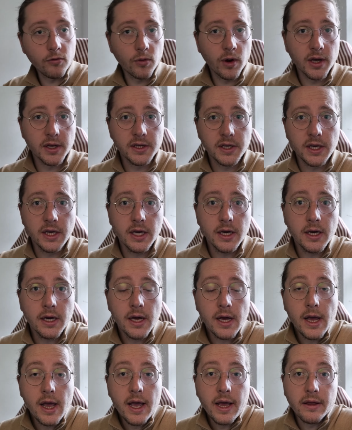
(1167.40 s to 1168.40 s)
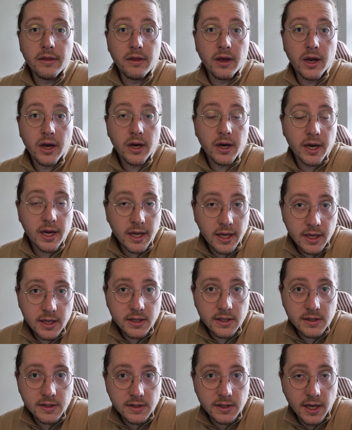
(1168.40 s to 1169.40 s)
right here. There
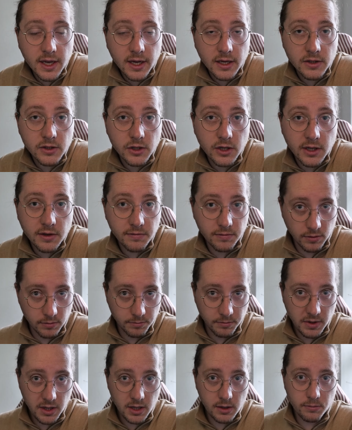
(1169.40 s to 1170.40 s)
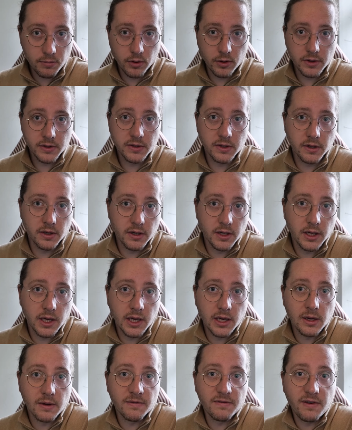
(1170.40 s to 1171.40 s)
is actually, for me
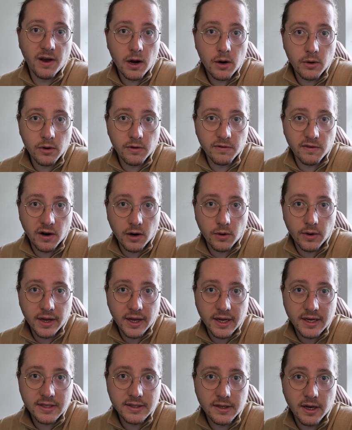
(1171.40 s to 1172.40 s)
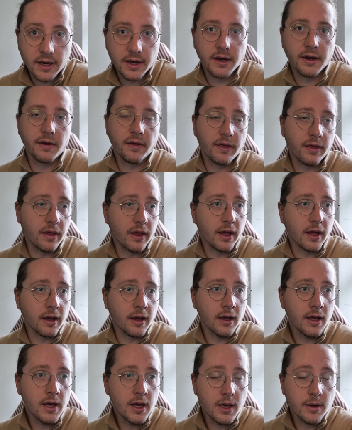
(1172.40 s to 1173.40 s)
personally, a very, very exciting thing,
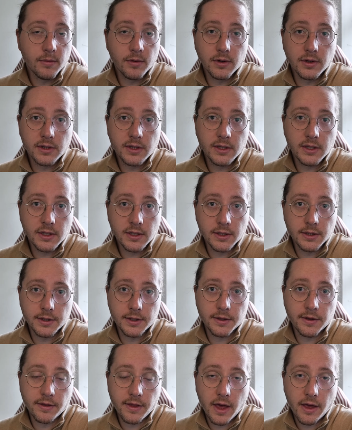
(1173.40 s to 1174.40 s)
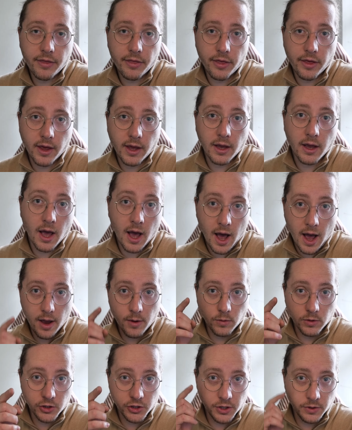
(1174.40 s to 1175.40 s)
but that thing I
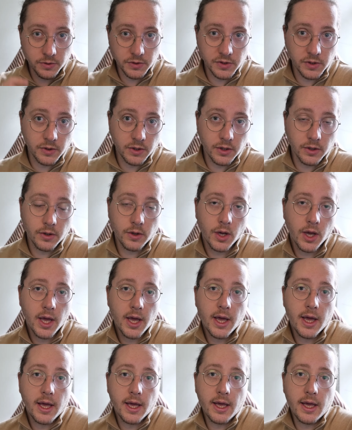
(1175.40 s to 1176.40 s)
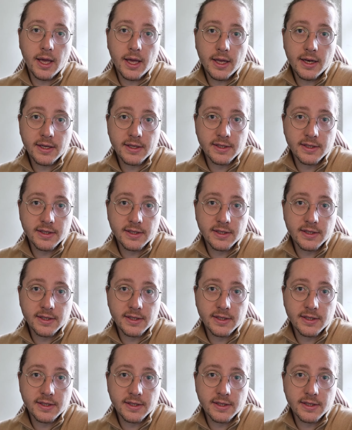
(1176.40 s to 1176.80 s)
will show to you. It is